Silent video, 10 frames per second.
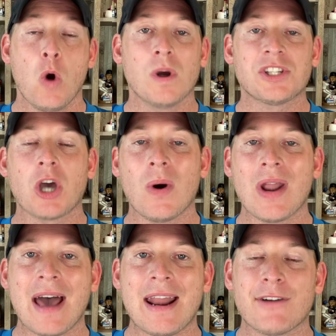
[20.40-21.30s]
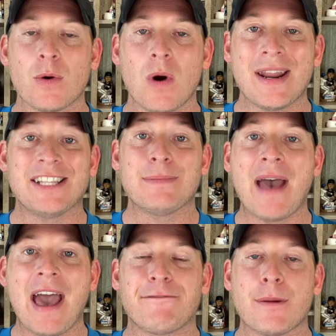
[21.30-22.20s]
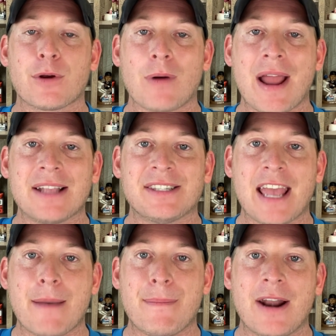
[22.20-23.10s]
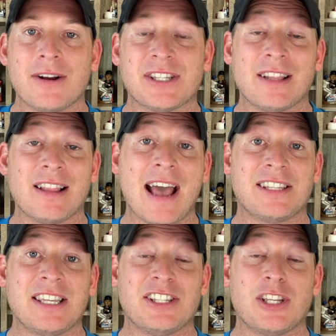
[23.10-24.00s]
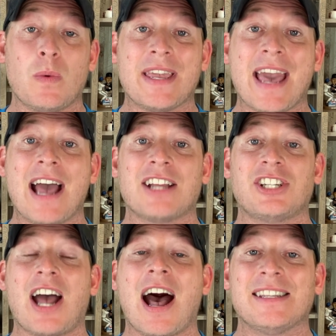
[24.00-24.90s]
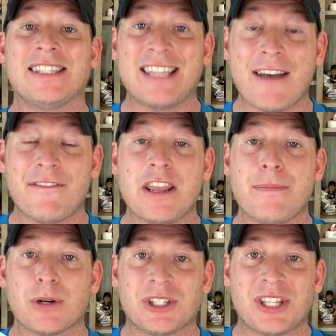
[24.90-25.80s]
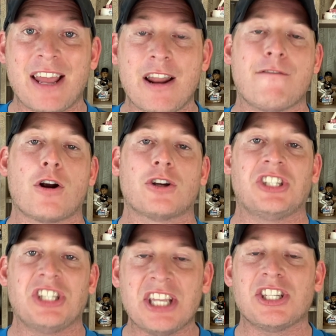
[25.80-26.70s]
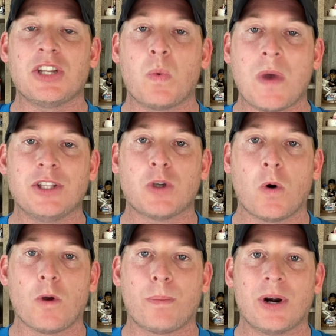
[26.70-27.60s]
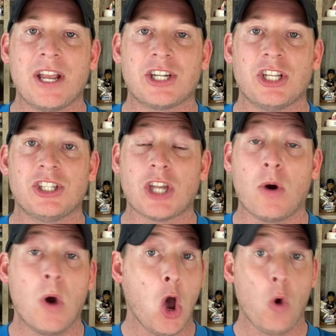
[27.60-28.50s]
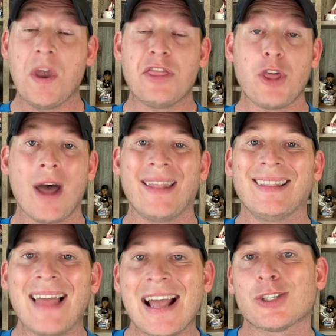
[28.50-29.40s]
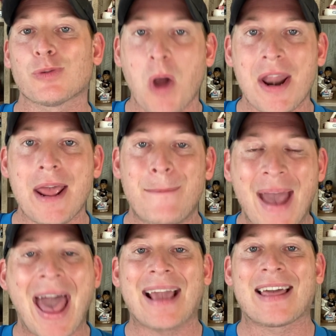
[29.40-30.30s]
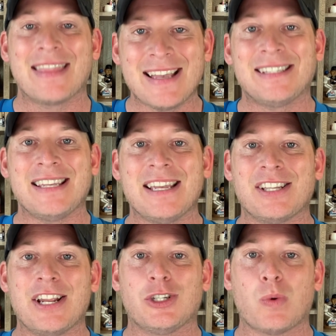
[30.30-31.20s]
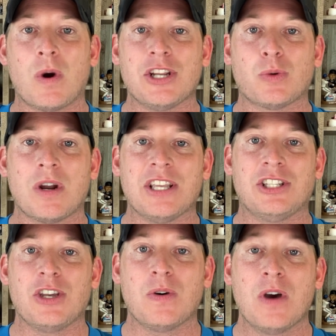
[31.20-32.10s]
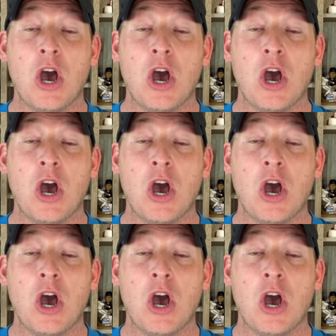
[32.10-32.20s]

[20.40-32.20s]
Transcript: What's going on, everyone? It's Matt from Grandstand Bettors, and last season we cashed on 70% of our season win total prediction, so we thought, let's run it back this season in 2022.